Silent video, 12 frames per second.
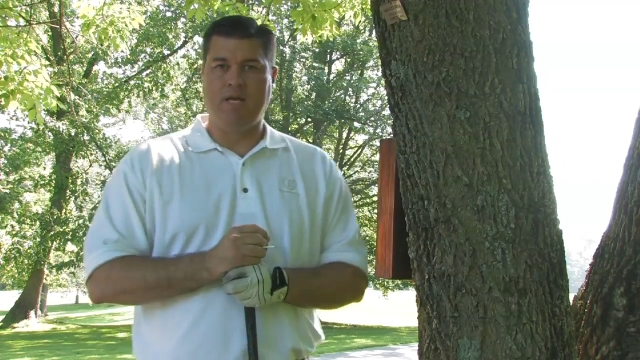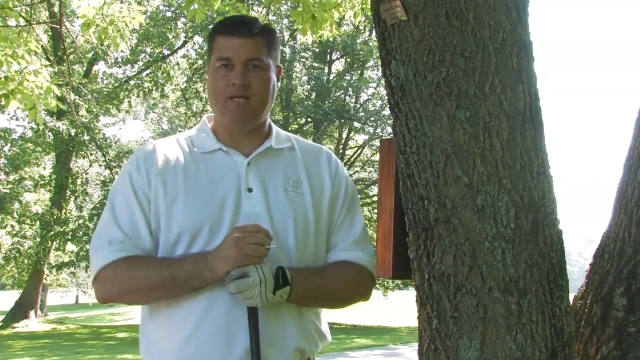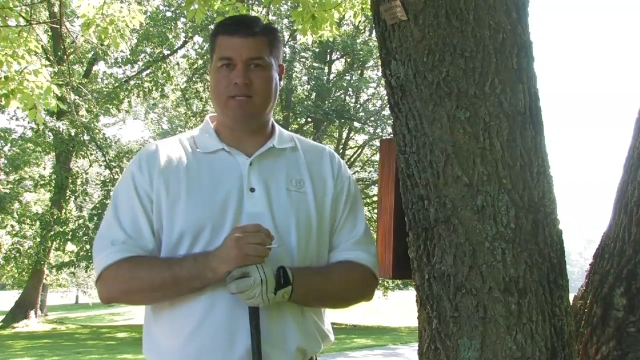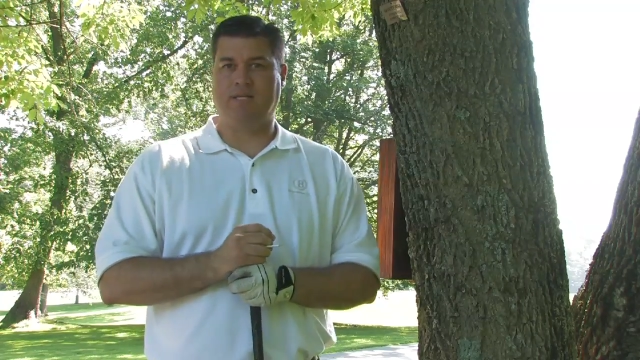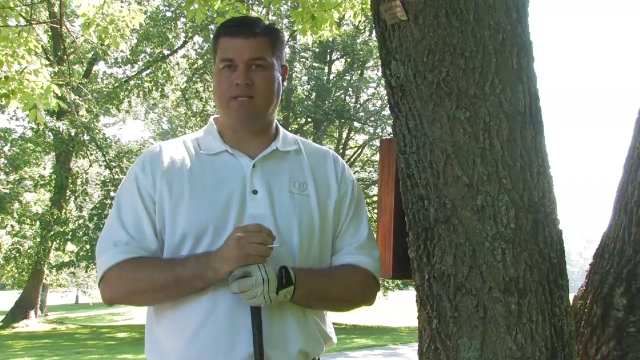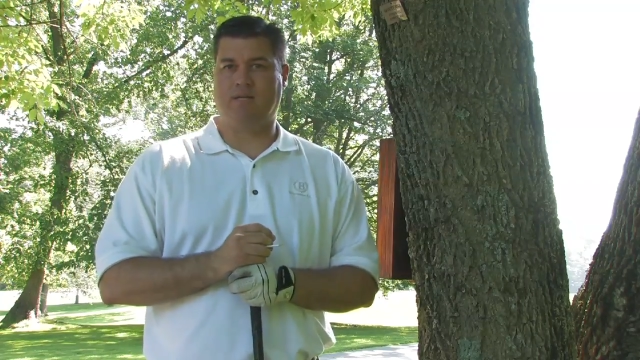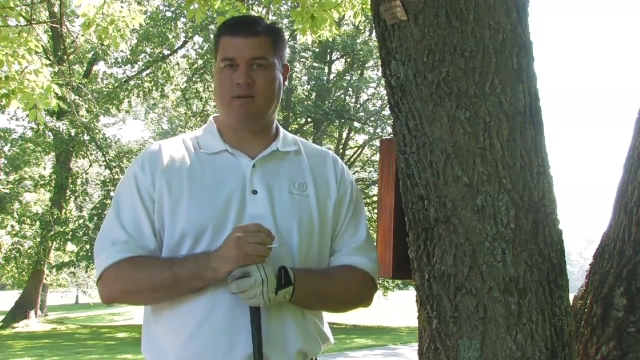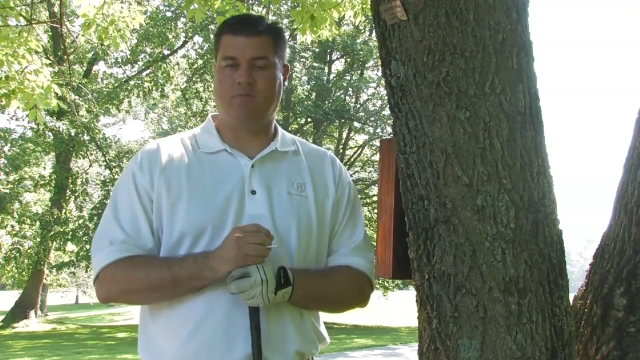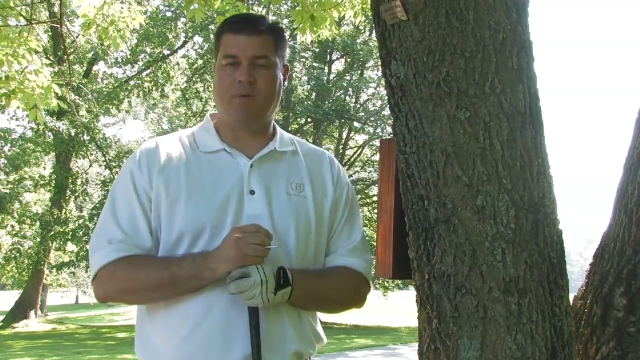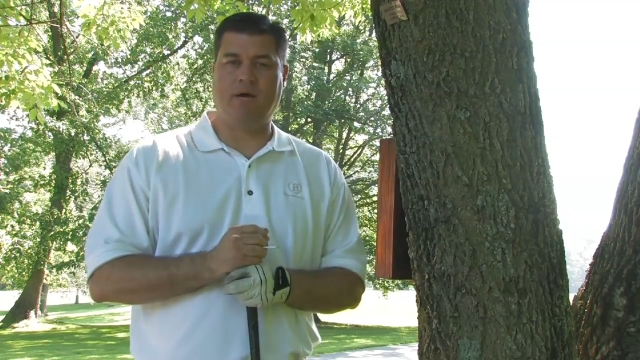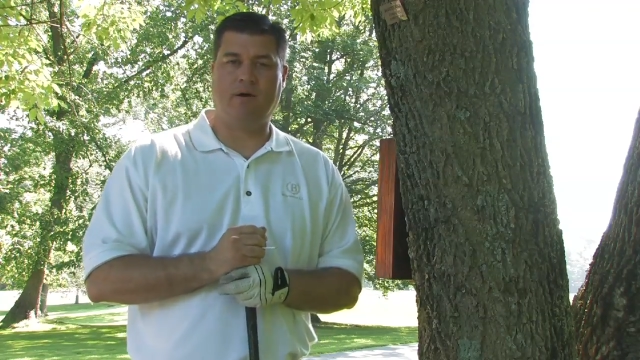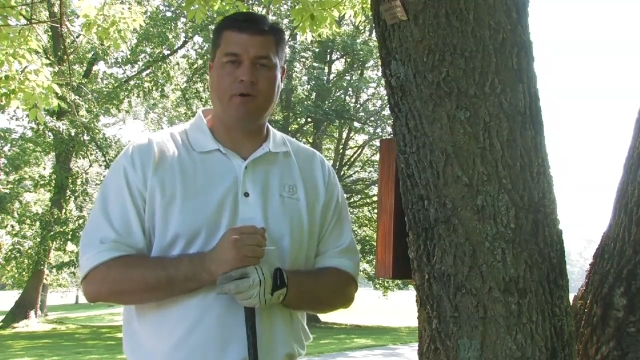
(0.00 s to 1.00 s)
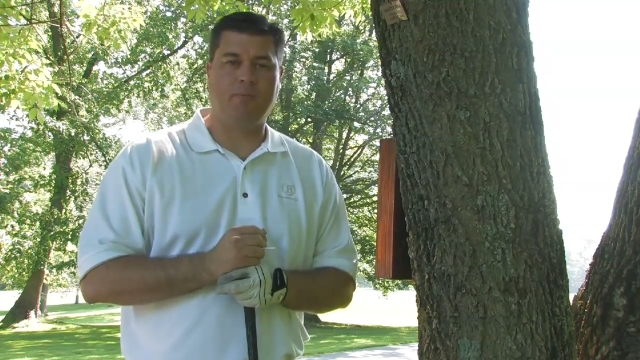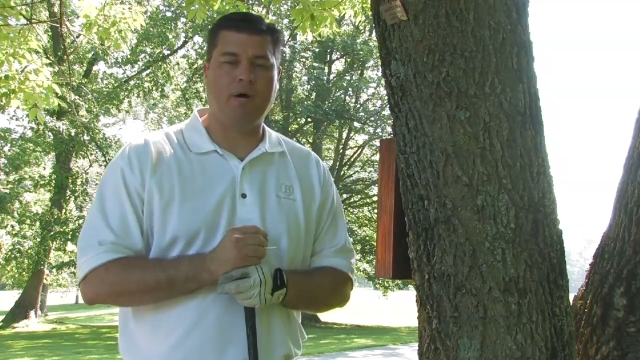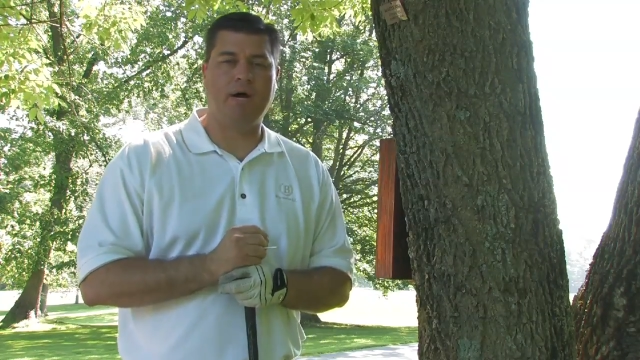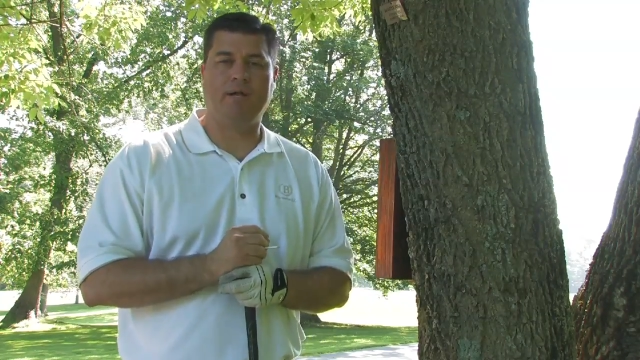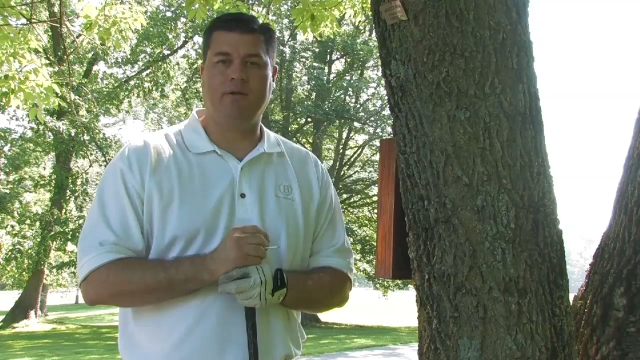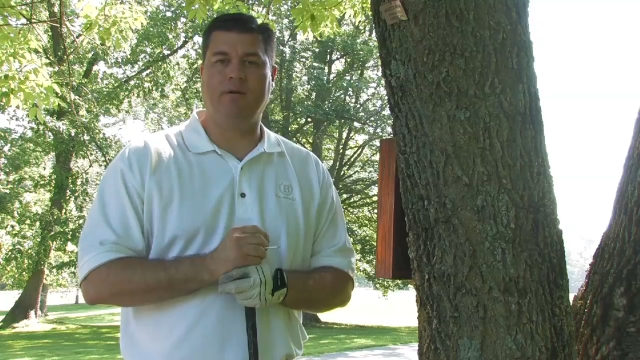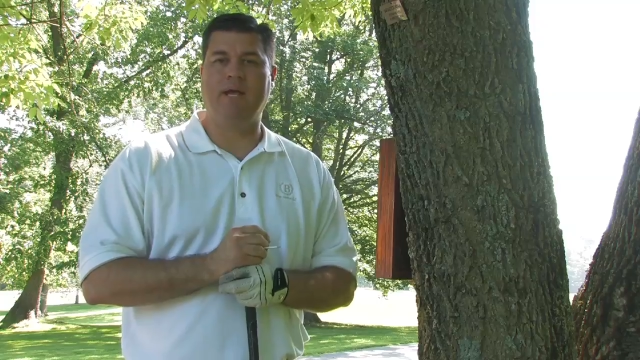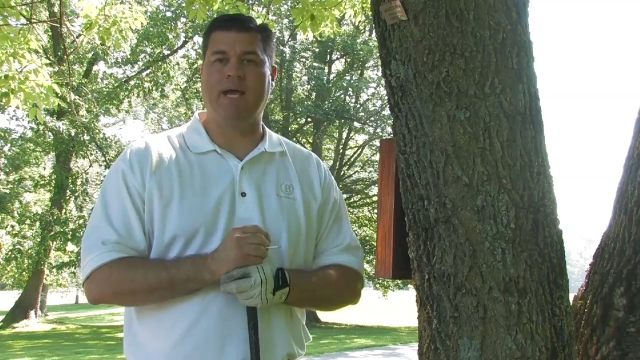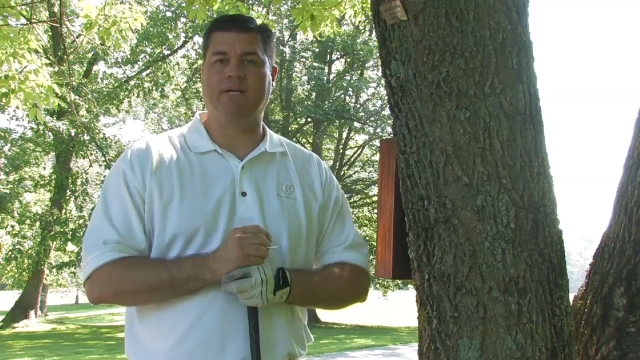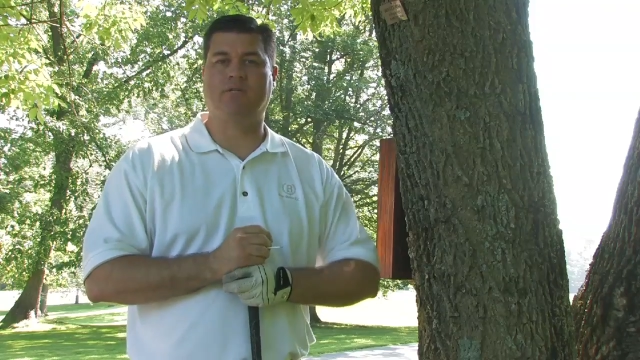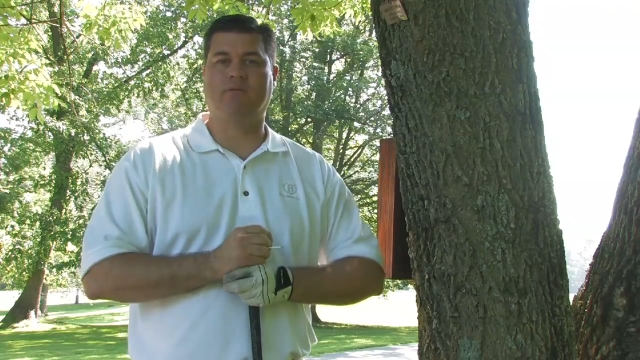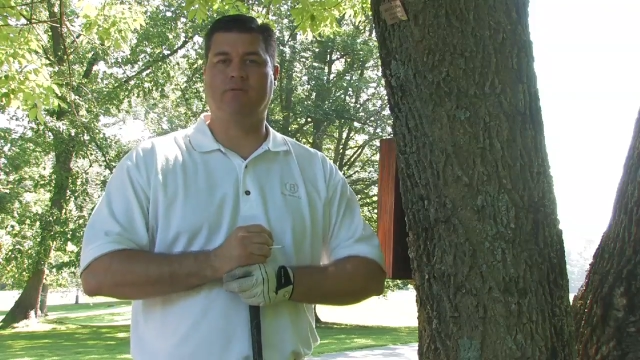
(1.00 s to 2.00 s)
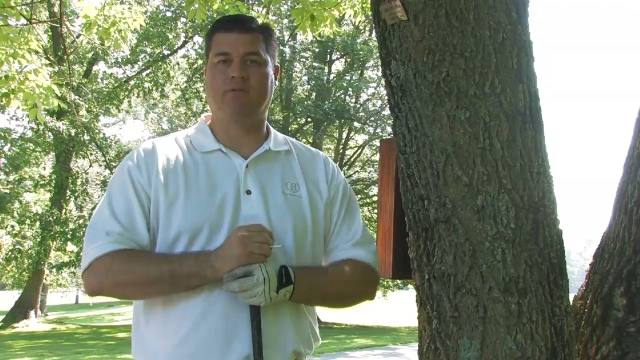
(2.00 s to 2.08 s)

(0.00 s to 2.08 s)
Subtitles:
is considered by Audubon International